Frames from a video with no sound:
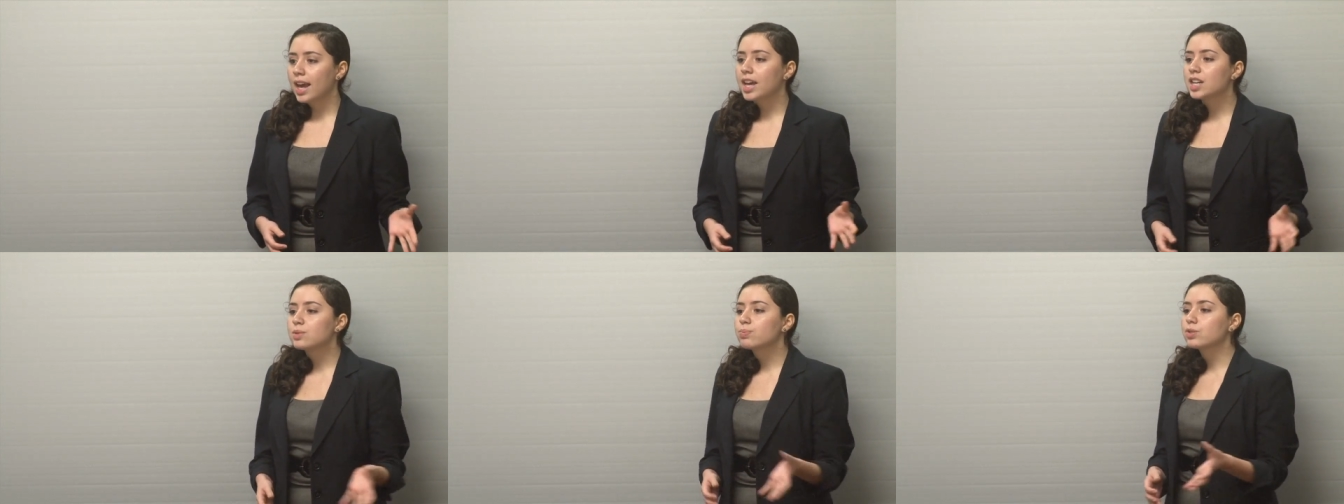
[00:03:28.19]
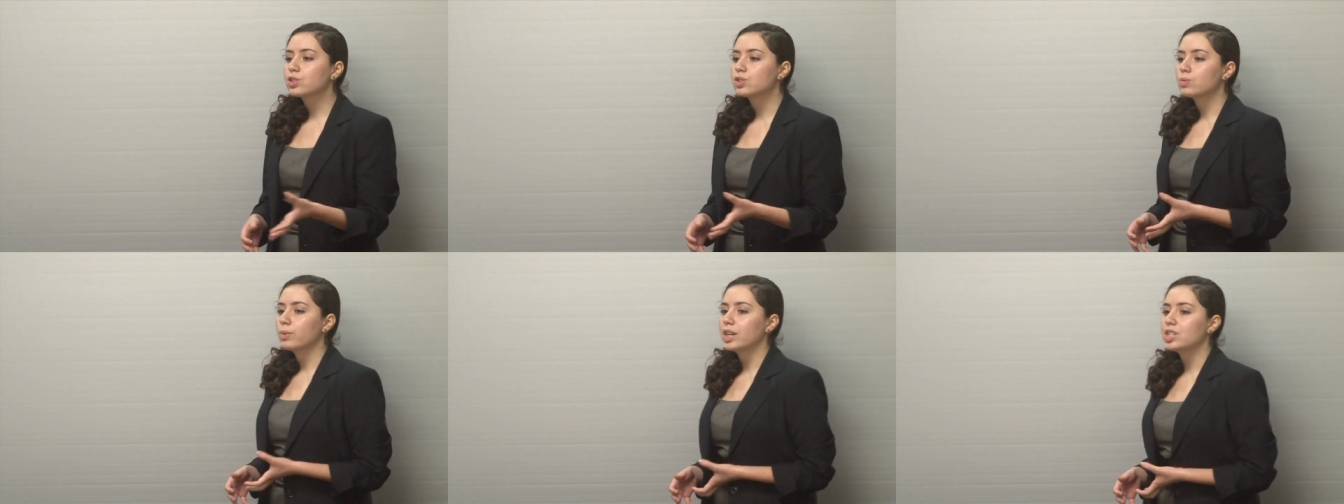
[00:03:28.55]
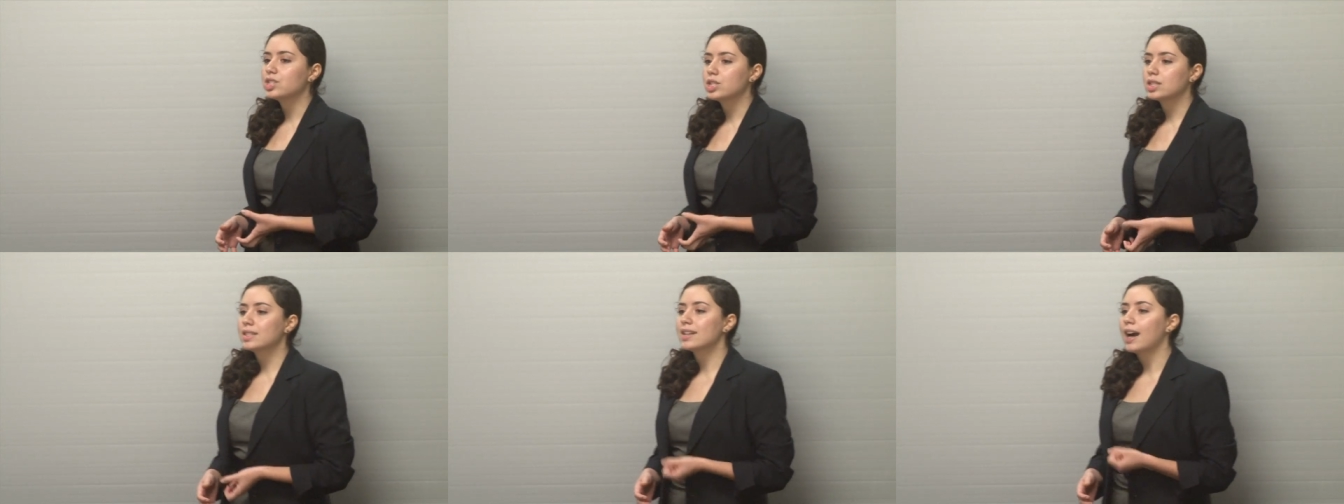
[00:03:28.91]
Its
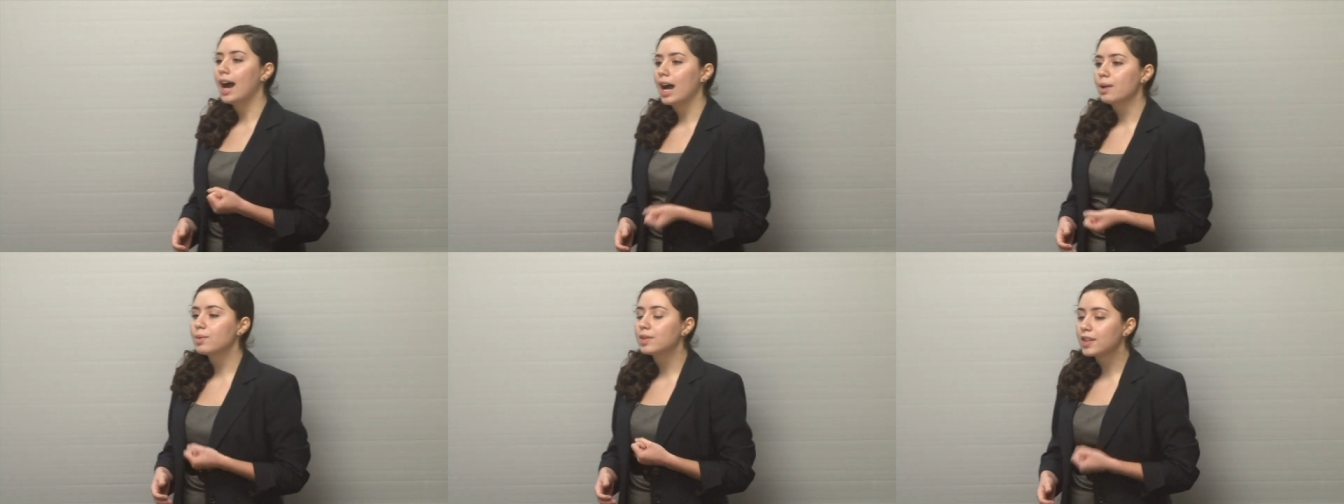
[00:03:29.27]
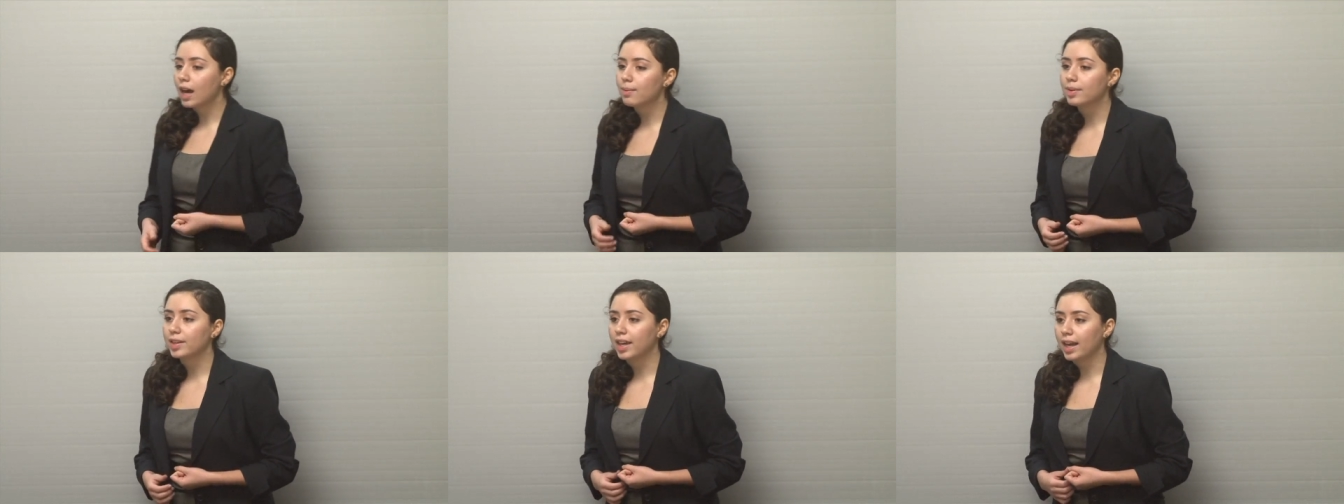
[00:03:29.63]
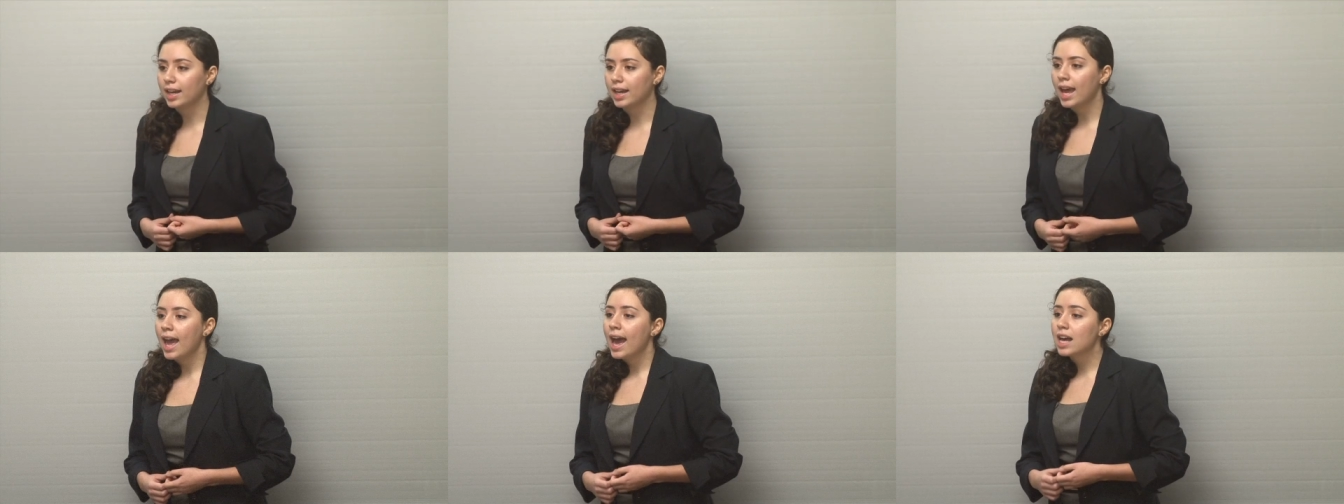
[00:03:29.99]
persuasion, time and time
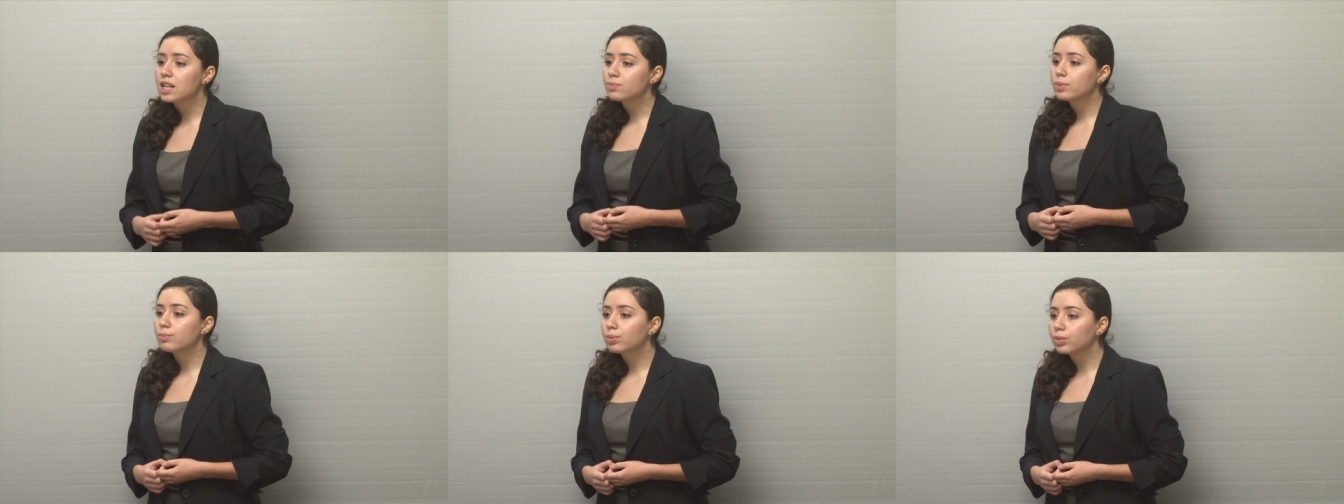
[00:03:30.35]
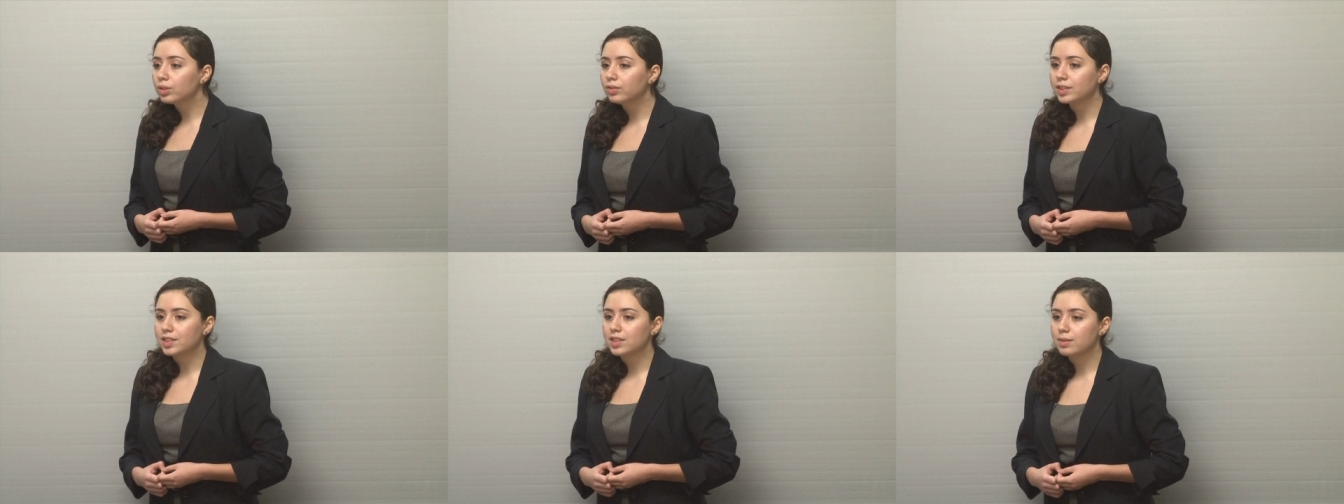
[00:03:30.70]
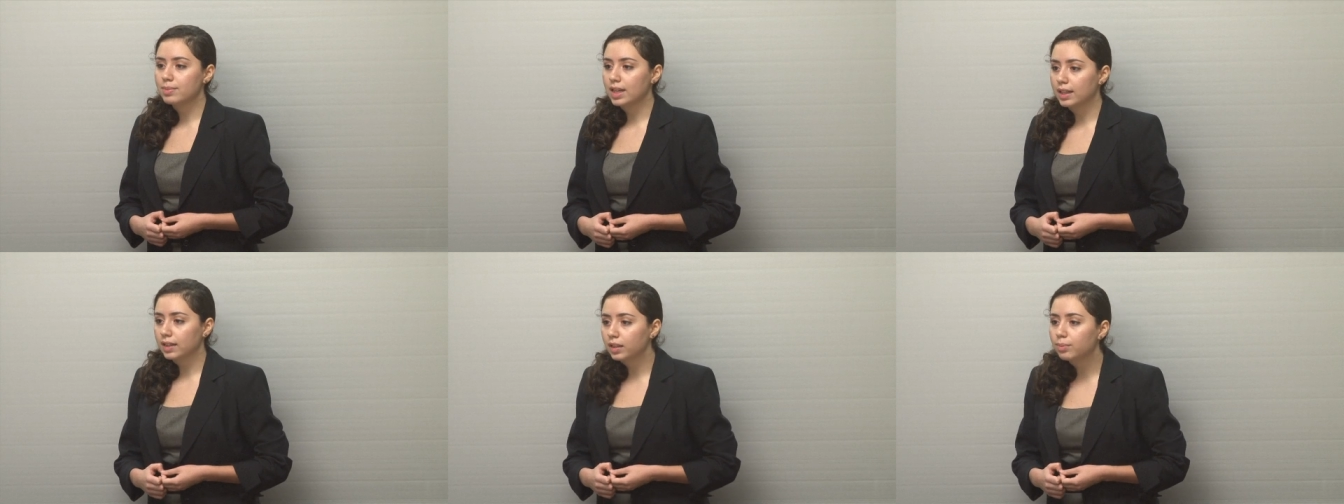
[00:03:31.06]
again, has been proven to
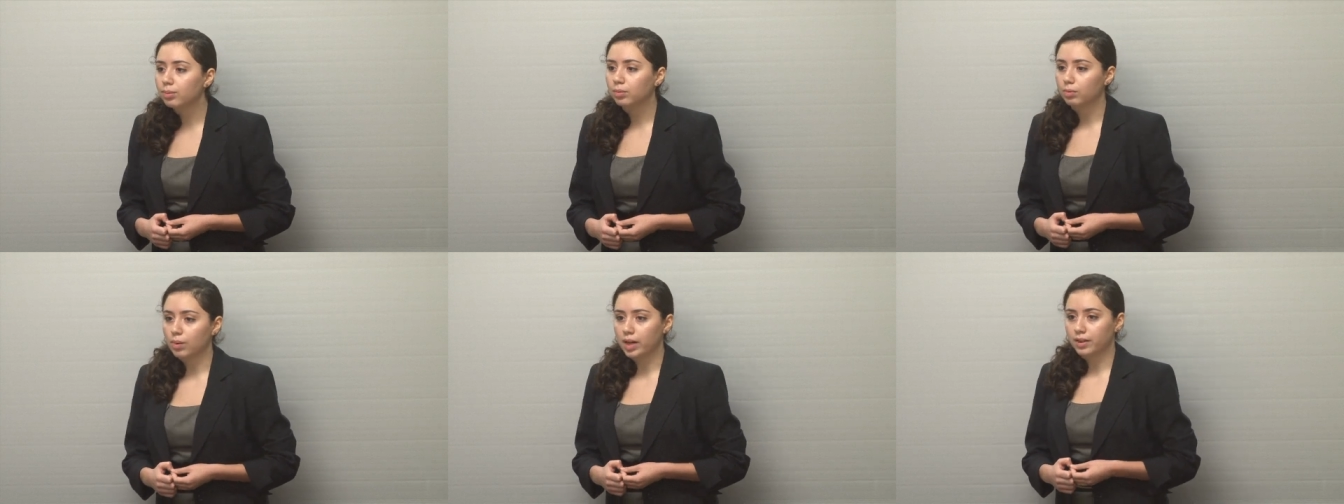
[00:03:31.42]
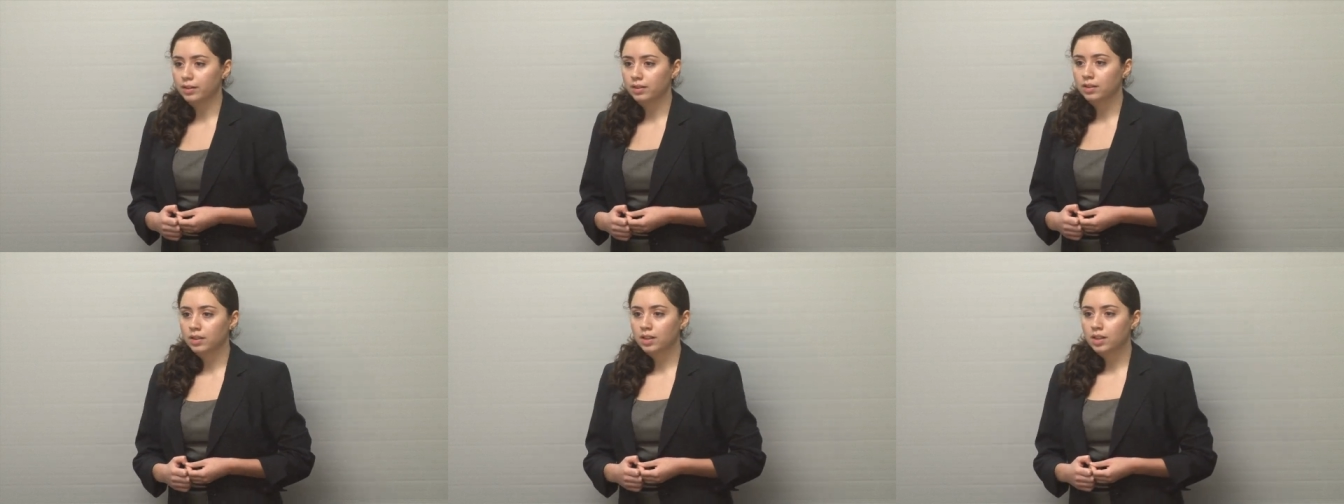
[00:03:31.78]
be a liberal one.